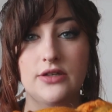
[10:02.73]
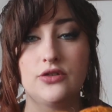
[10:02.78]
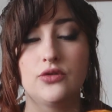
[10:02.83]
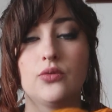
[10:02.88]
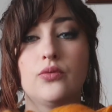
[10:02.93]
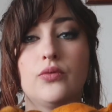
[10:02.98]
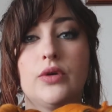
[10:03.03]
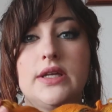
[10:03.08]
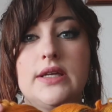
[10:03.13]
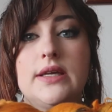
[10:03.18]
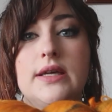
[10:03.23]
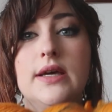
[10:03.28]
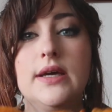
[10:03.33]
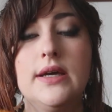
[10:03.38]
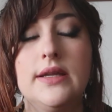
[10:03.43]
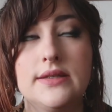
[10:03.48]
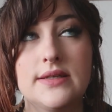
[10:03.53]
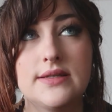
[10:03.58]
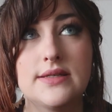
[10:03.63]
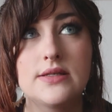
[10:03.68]
I don't really,
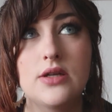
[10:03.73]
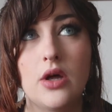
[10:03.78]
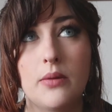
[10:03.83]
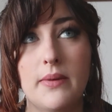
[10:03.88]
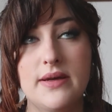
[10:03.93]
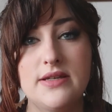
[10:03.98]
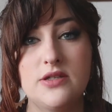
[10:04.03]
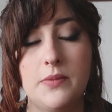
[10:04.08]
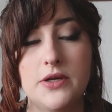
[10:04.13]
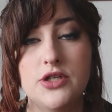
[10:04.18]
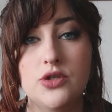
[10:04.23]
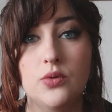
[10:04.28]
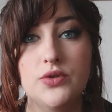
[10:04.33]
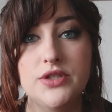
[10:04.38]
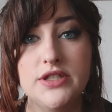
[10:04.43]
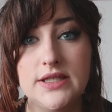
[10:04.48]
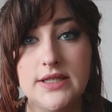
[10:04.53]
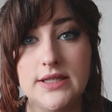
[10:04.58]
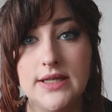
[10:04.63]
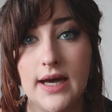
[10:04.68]
this is not my
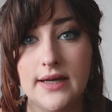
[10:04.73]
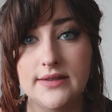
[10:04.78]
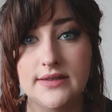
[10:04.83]
specialty.